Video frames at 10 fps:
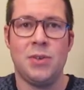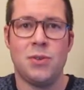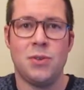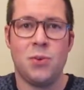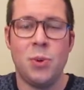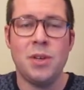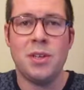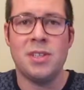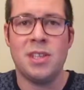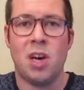So
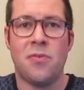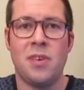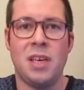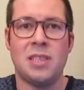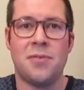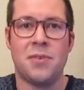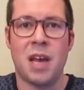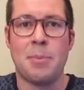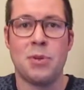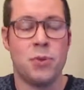Twitter itself is a
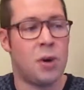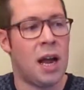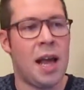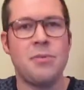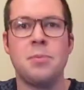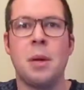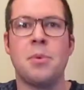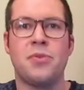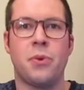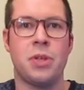phenomenal tool. I have some
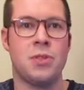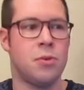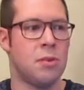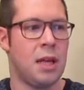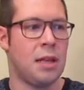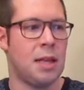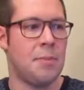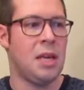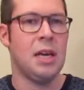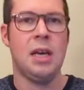numbers for you too. Let,
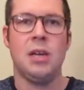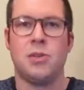let, me.